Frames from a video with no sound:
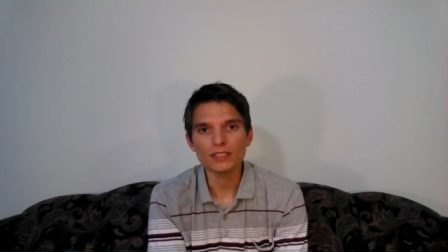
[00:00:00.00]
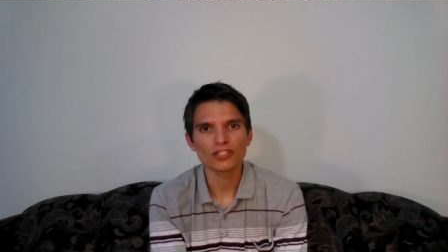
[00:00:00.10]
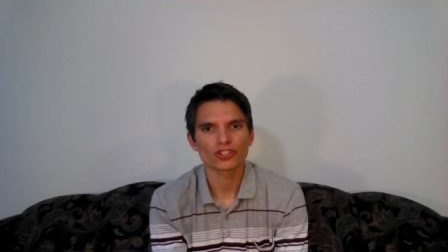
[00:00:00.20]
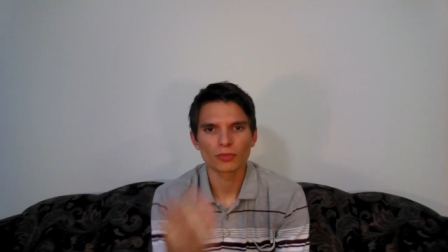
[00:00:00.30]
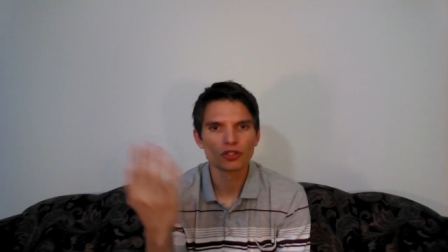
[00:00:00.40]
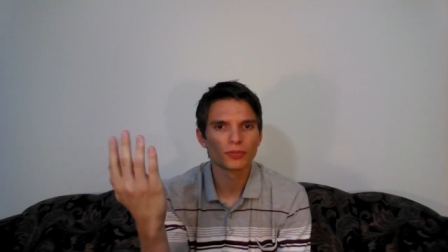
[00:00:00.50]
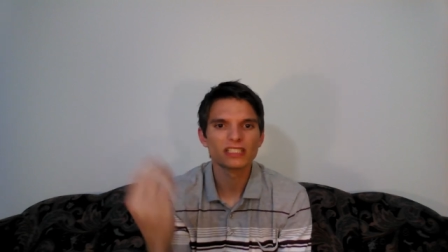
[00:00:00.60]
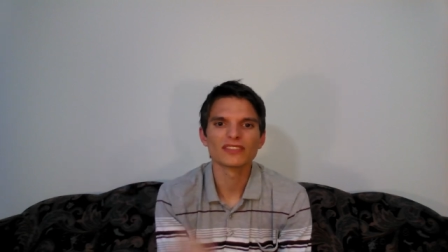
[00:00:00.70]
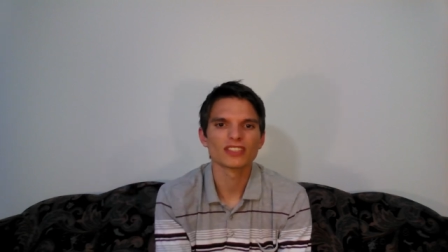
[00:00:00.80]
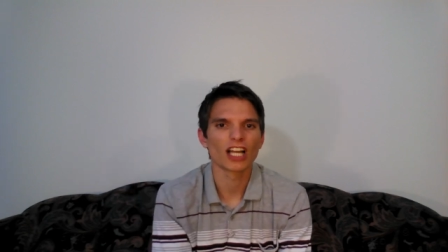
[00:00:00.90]
someone who
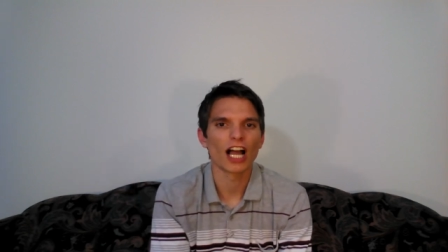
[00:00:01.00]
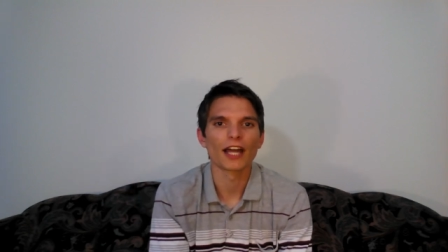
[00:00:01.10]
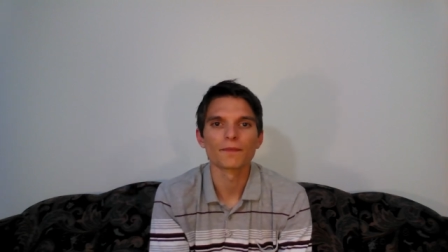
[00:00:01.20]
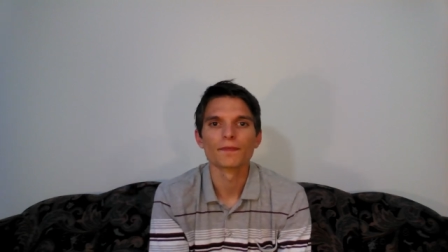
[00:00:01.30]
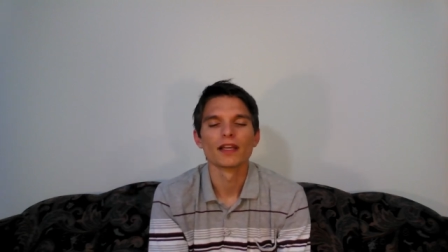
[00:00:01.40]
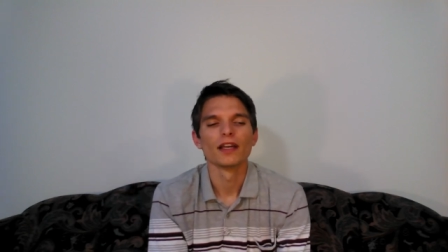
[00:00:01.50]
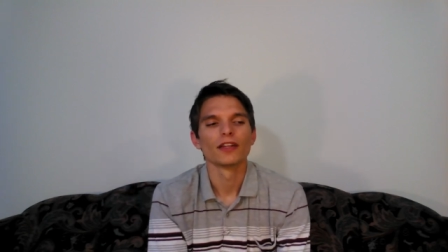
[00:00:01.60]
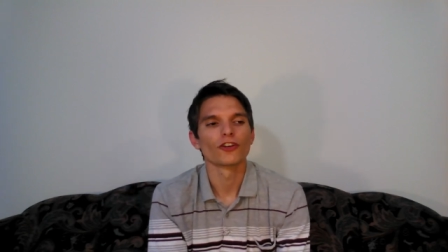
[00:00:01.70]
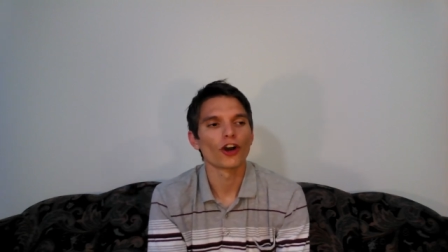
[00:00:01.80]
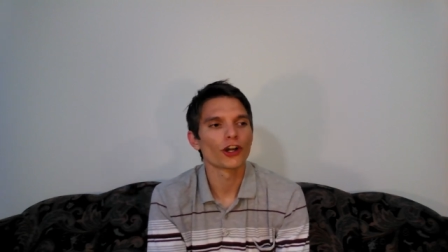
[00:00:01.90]
believes in God,
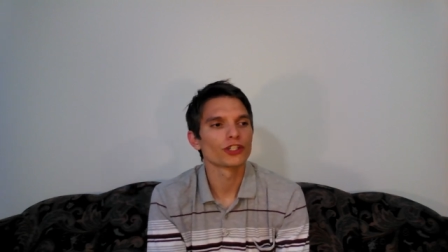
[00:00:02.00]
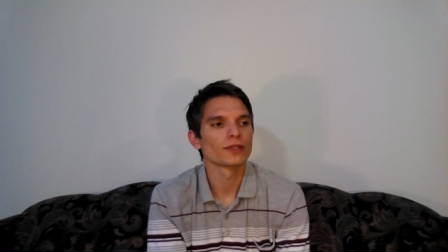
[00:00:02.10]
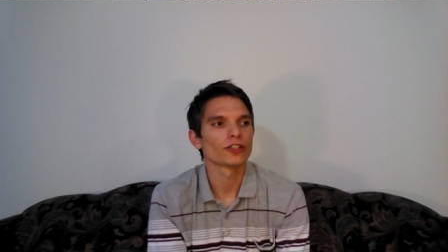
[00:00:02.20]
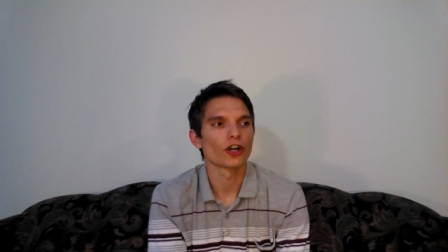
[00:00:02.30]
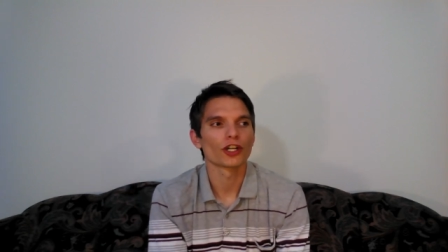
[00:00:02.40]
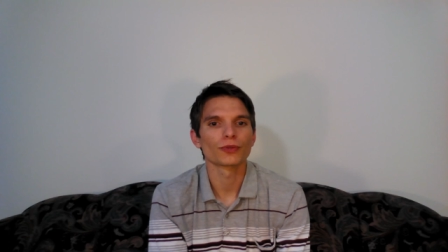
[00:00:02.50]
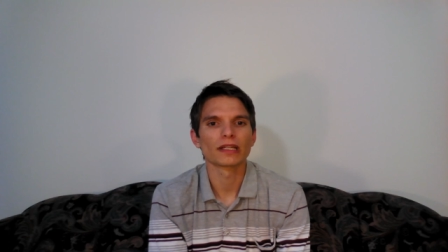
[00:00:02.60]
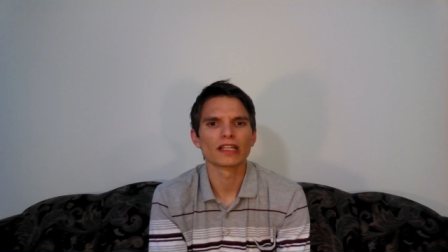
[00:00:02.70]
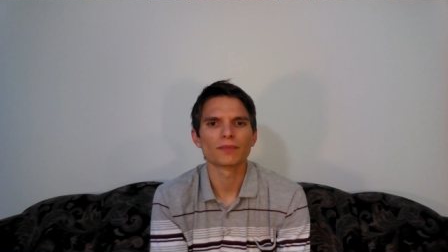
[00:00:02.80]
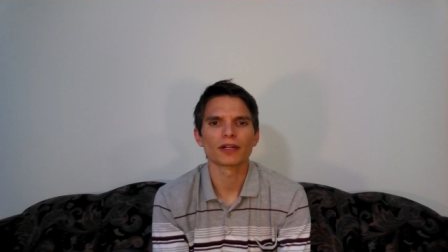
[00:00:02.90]
they're arguing, they're arguing,
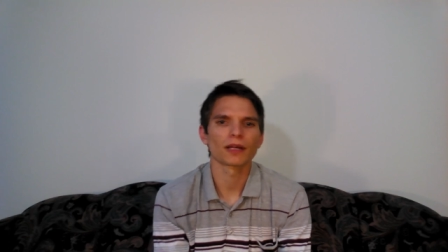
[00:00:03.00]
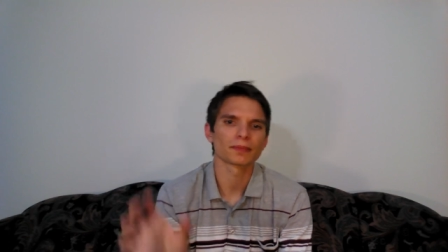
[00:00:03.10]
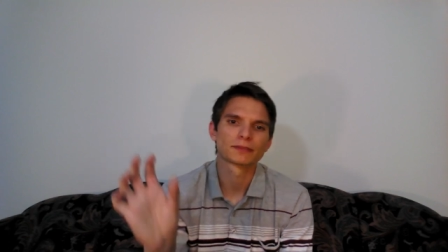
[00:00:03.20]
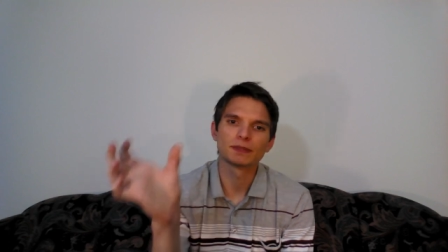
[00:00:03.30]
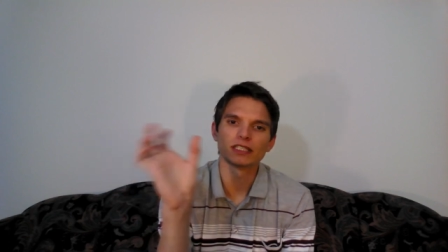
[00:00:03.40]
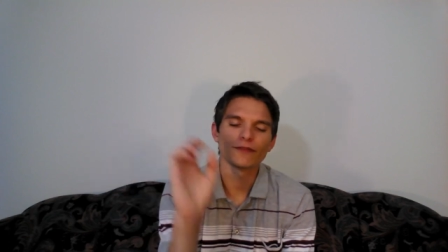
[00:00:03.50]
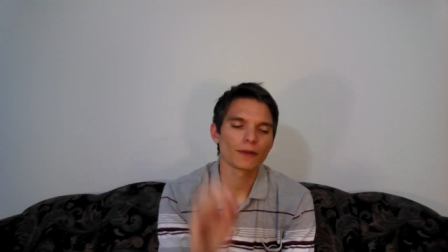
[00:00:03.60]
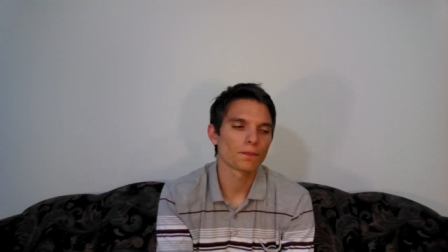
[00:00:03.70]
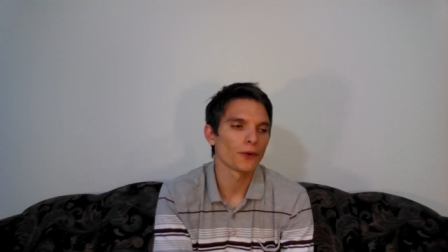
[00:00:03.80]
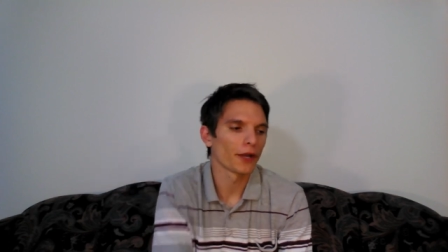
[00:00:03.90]
they bring up a
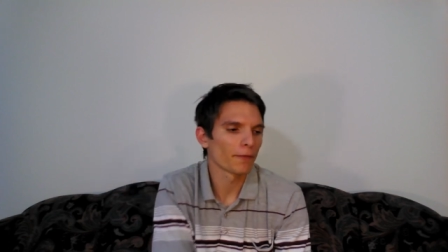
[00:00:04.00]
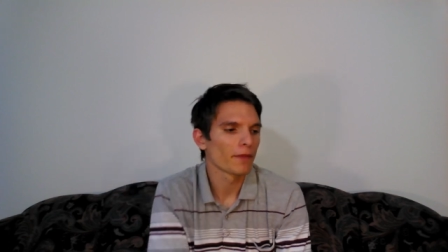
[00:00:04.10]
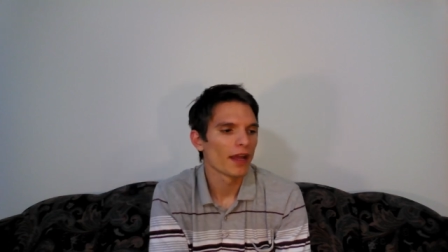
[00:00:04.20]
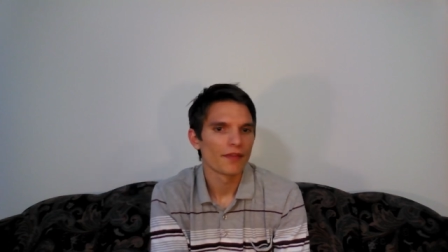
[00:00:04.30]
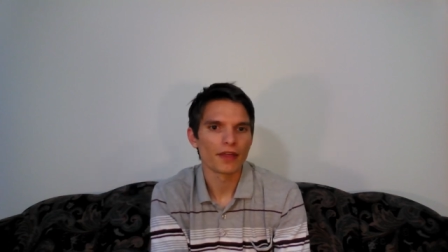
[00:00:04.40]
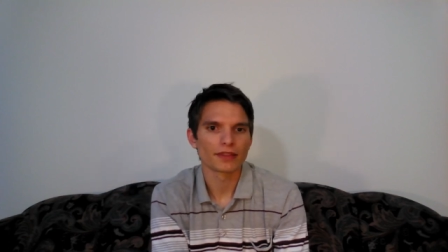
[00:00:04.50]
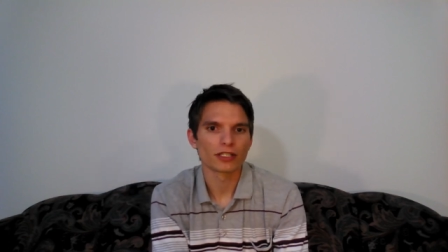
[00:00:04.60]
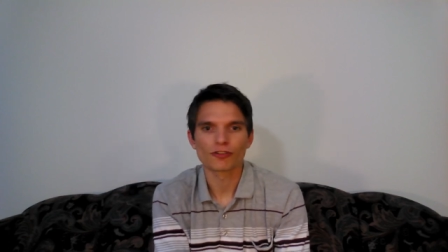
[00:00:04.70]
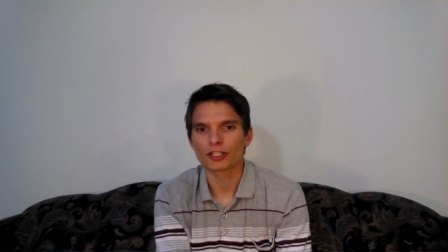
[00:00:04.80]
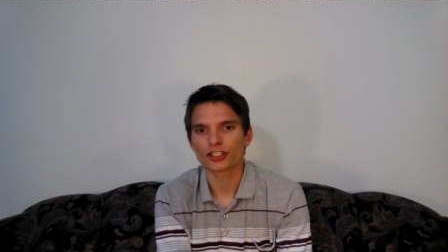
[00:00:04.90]
specific point that the
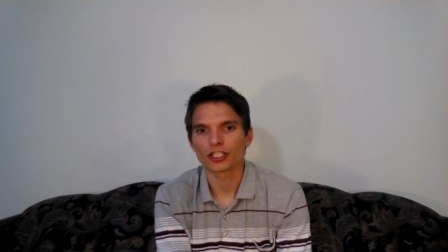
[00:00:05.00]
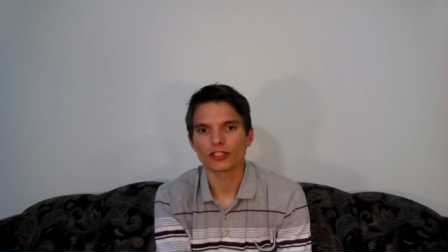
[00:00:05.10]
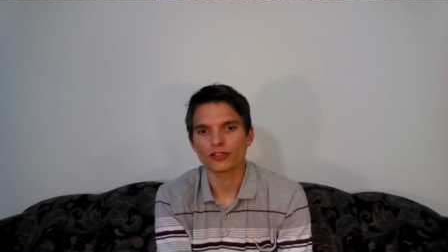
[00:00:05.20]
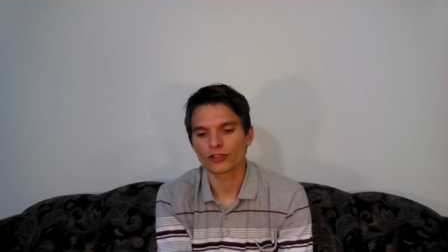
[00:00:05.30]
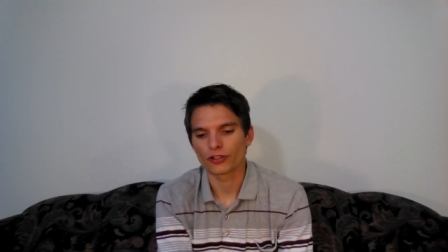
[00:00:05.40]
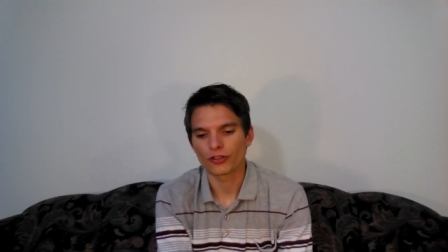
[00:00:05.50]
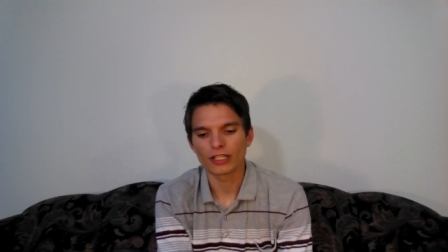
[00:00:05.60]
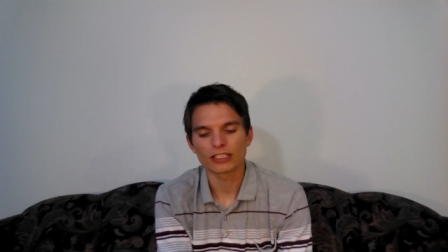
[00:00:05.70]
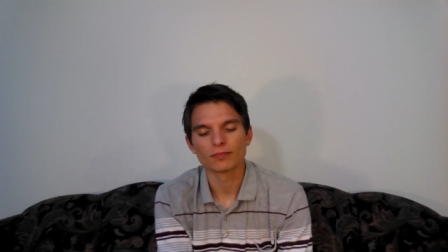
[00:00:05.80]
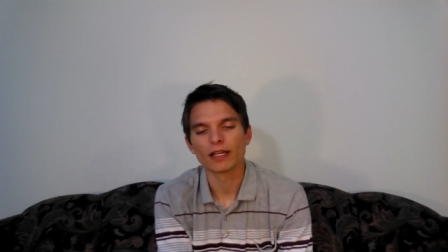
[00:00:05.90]
Christian or
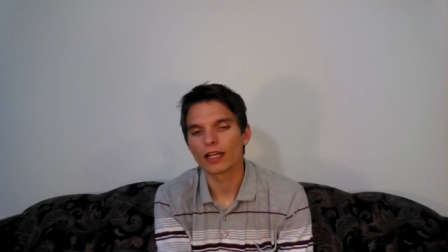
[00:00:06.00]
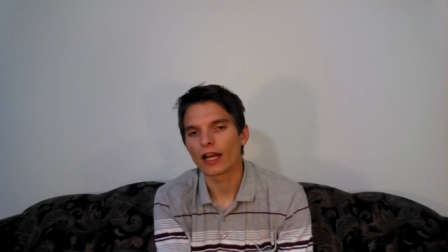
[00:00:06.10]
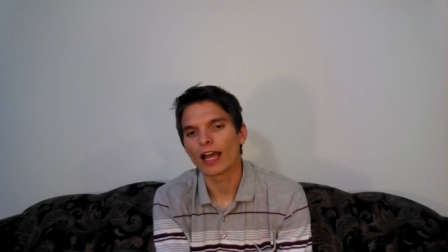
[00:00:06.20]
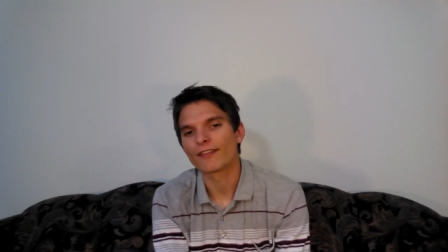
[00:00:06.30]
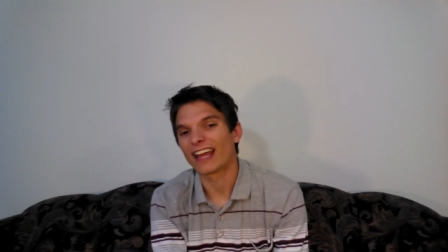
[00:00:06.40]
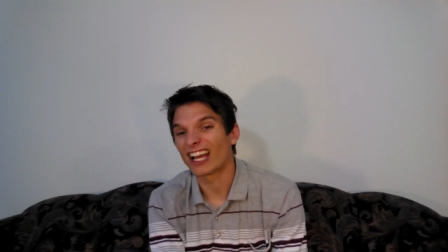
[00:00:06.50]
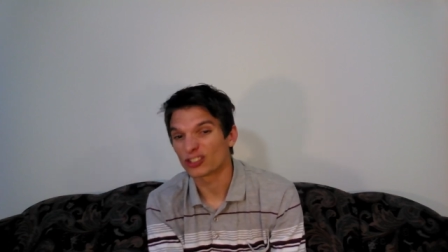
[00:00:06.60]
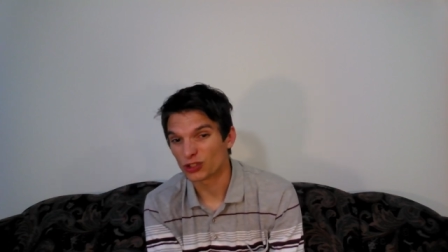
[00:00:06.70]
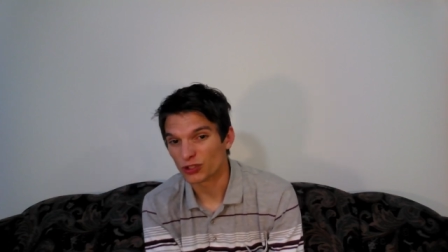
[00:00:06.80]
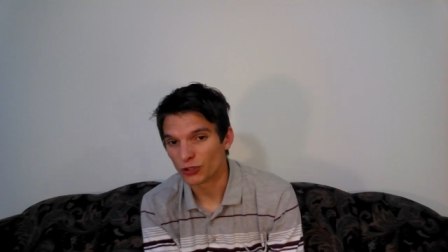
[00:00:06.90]
theist may not have an
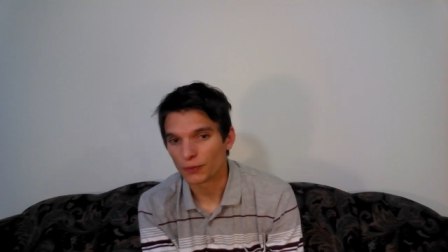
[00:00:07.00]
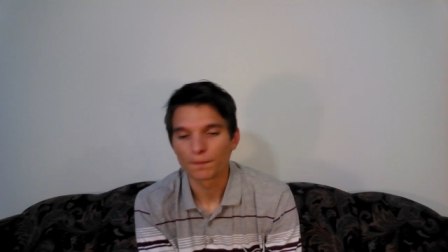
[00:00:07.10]
answer to.